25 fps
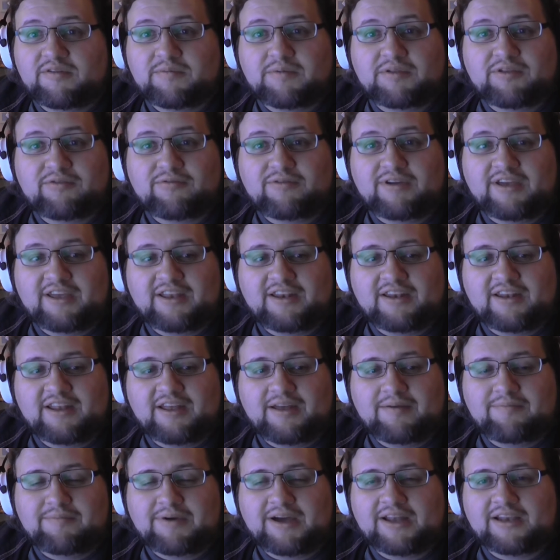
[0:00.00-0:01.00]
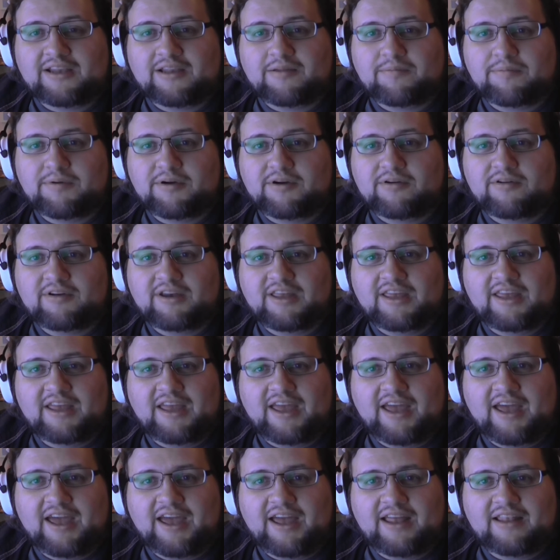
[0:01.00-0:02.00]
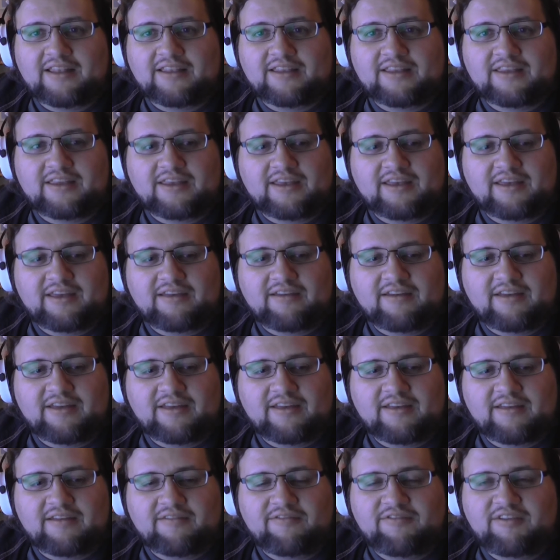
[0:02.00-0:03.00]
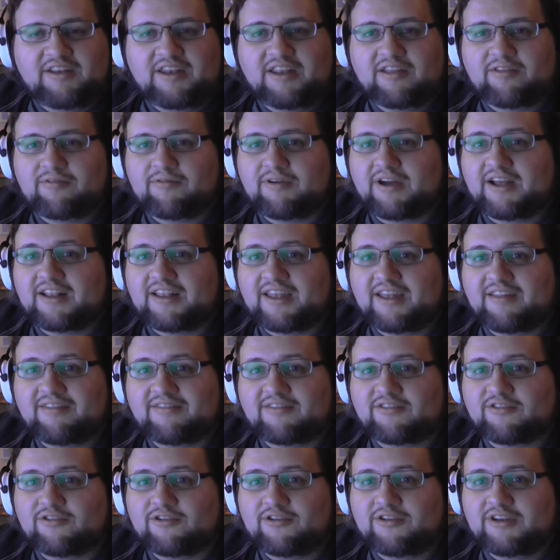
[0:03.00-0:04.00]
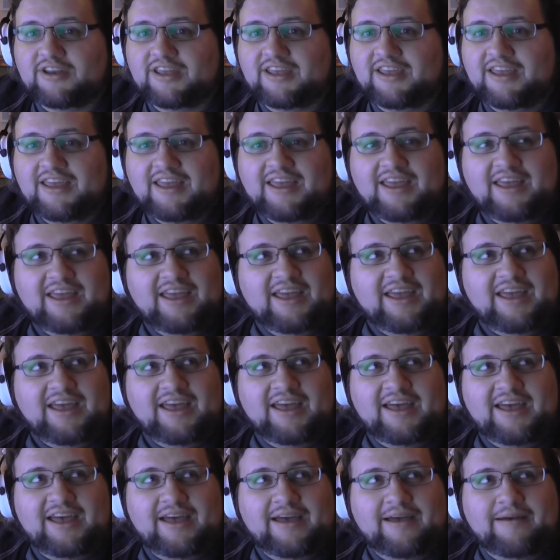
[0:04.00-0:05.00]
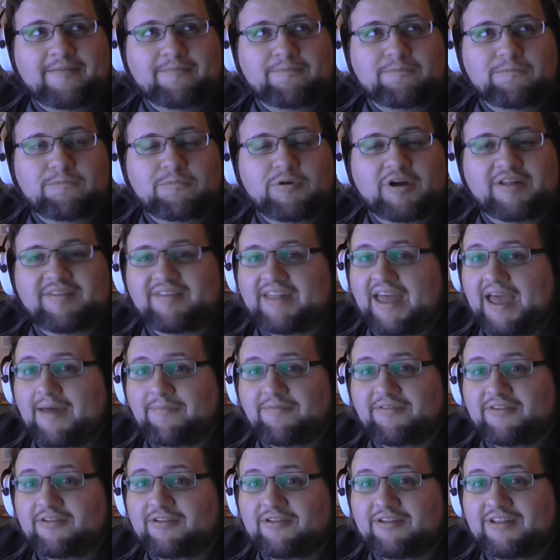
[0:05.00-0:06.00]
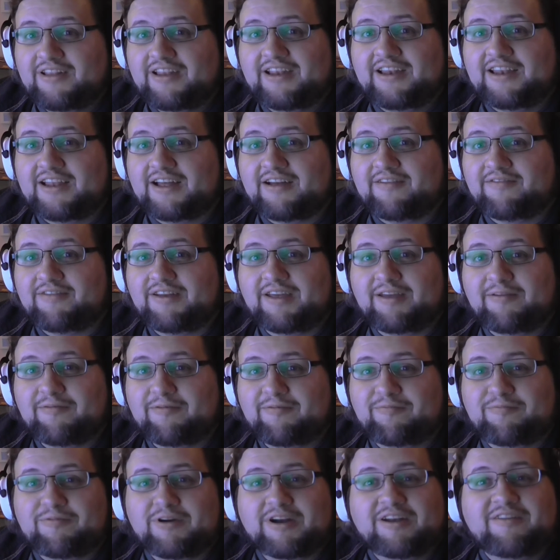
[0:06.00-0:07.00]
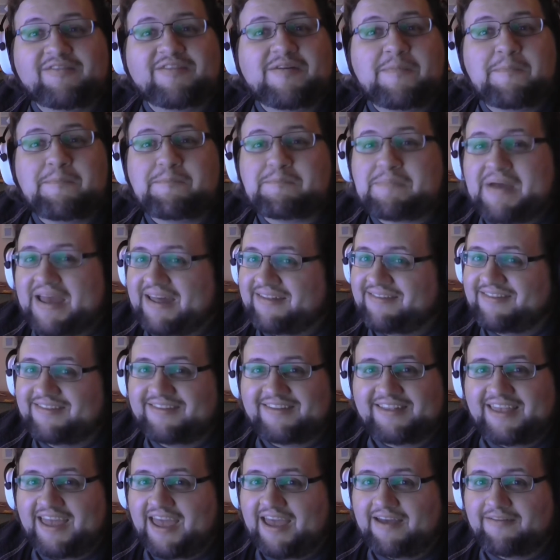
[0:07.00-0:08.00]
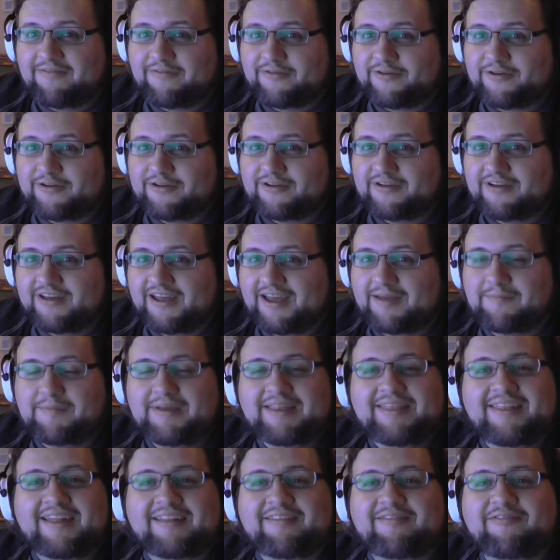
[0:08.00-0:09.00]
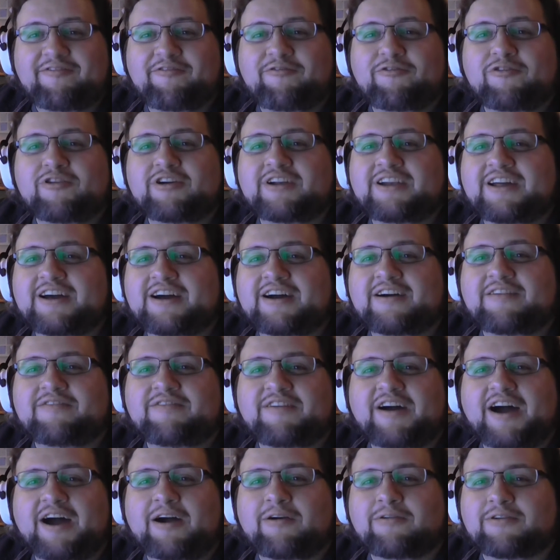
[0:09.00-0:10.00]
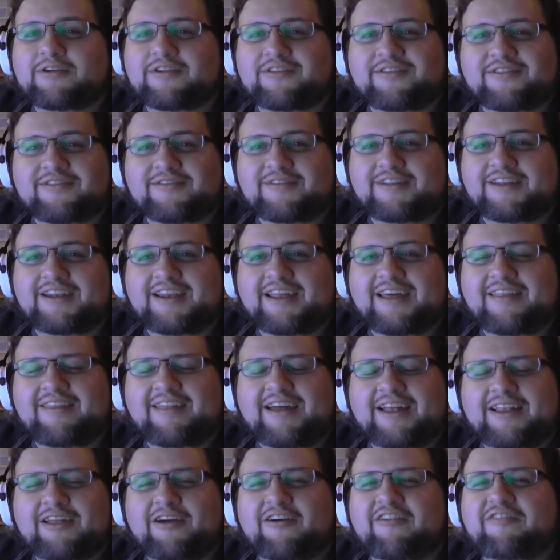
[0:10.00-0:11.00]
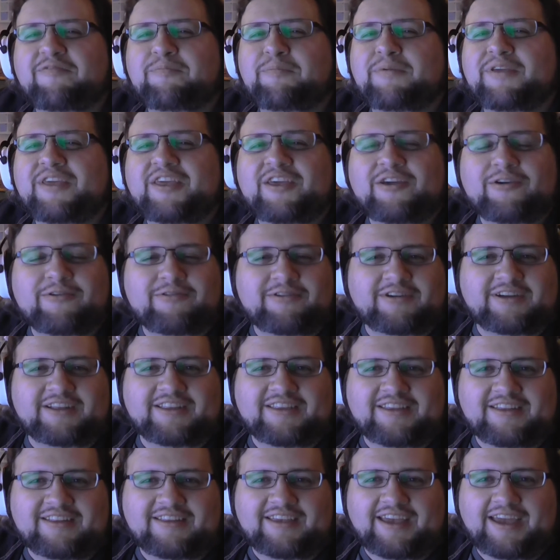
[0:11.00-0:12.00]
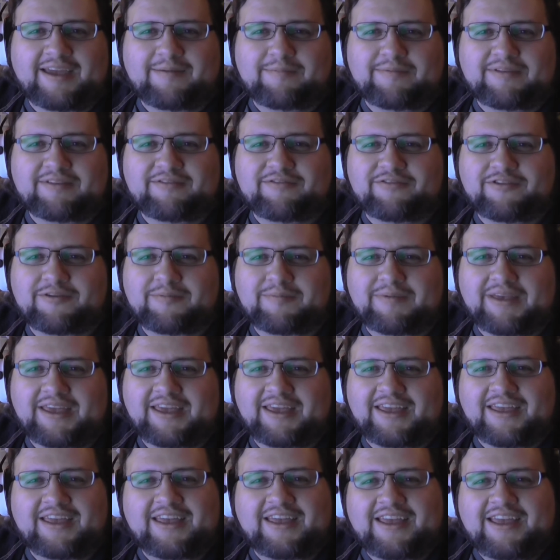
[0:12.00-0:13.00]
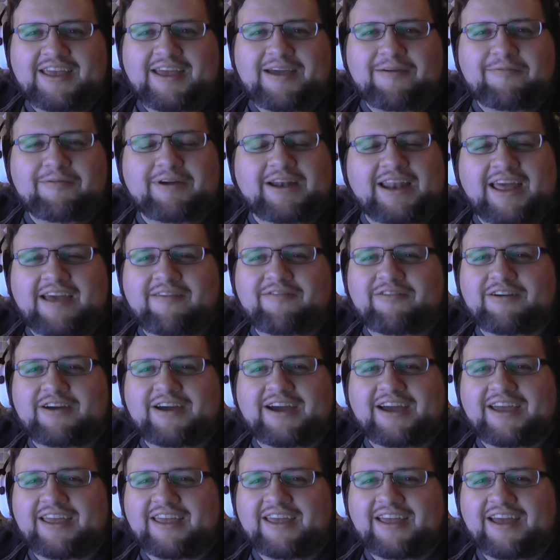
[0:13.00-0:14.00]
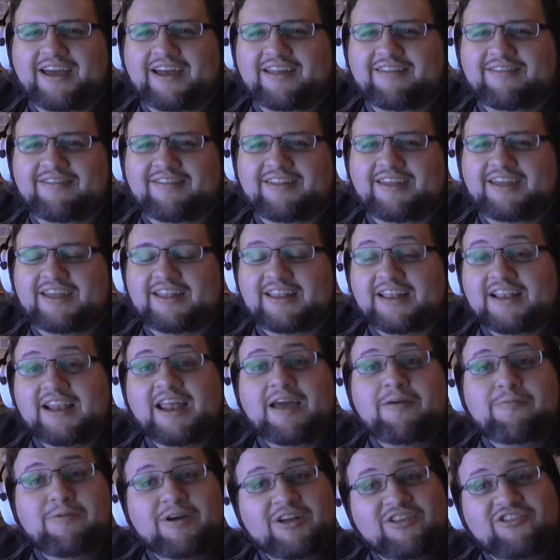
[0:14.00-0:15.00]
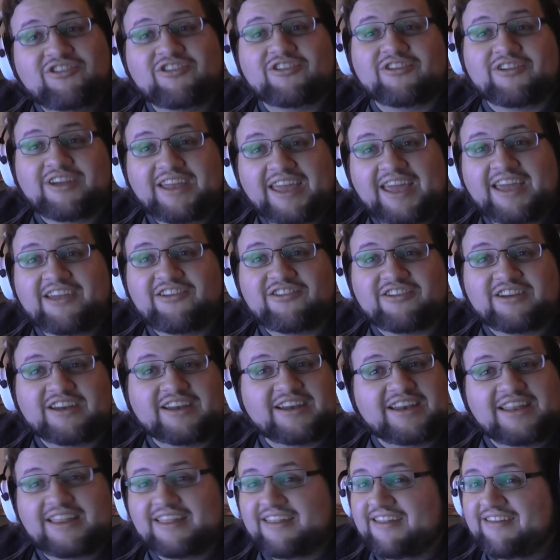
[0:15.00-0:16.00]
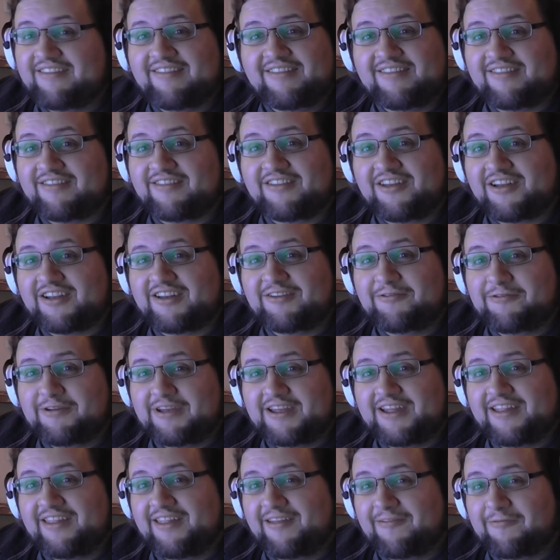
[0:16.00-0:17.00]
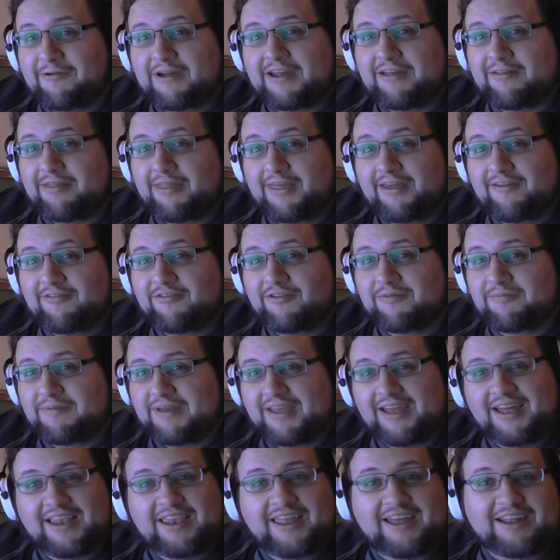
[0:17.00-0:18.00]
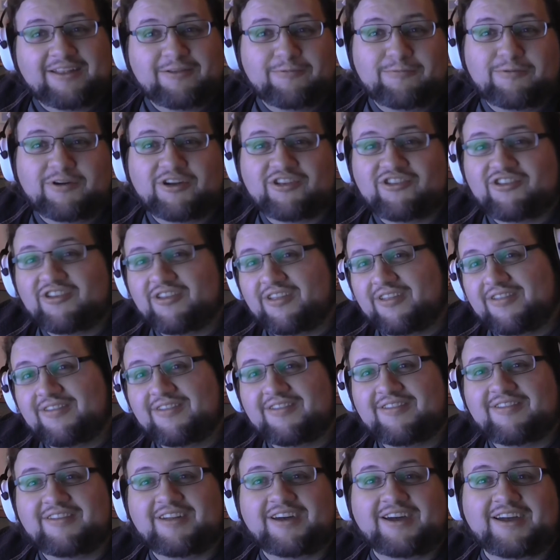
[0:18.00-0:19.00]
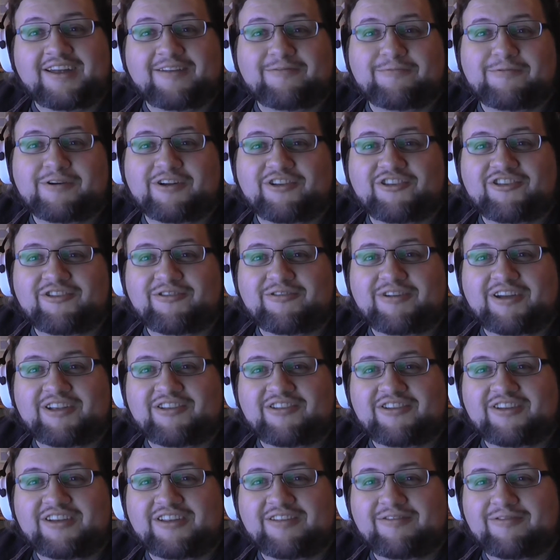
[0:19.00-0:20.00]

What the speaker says: between My Little Pony and Phoenix Wright Ace Attorney, was absolutely lovely. One of the best ever. I mean, that's 4.5 hours or something like that of pure entertainment for me whenever I see it. And I watch it occasionally. This is not a rare thing for me. I like to watch it on the side, watching Reginus